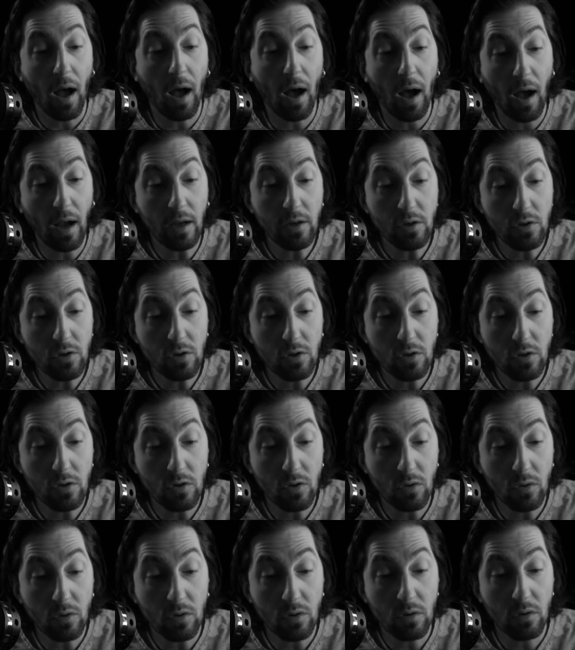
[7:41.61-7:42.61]
I
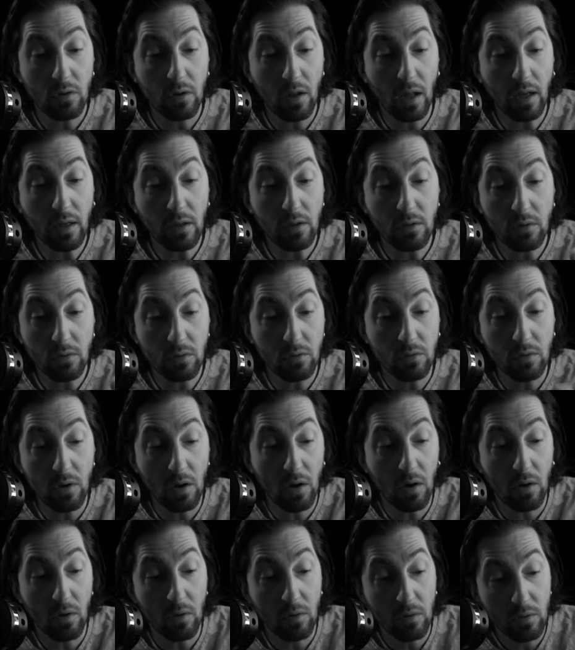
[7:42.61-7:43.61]
should like to
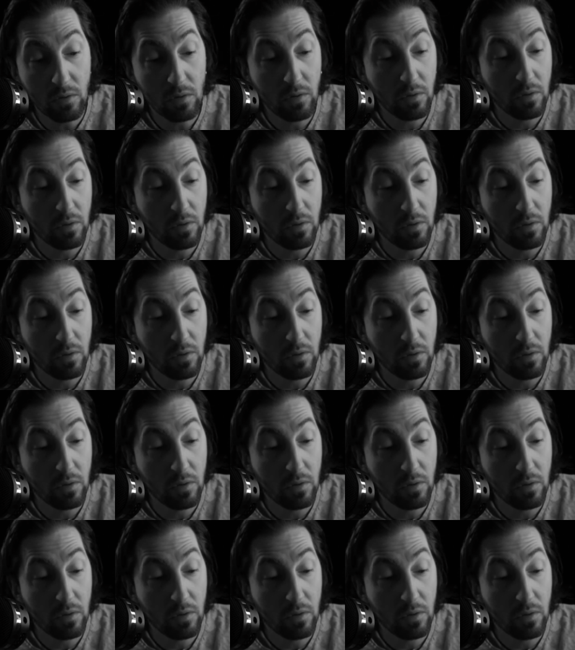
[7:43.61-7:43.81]
know.